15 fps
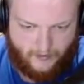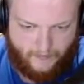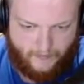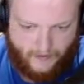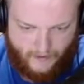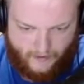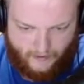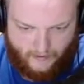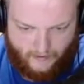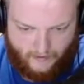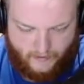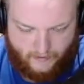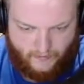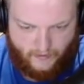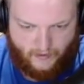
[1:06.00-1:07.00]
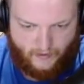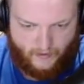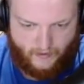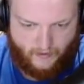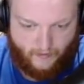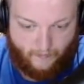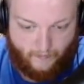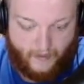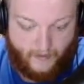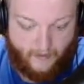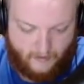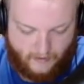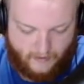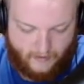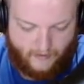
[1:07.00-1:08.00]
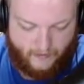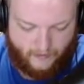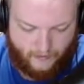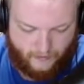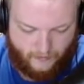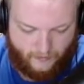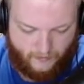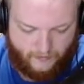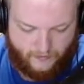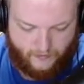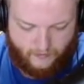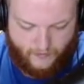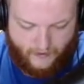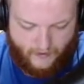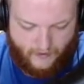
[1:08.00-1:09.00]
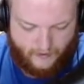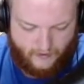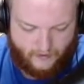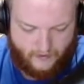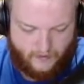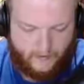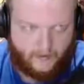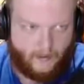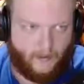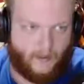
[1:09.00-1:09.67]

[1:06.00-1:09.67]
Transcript: Path ETB, a Battle Styles booster box,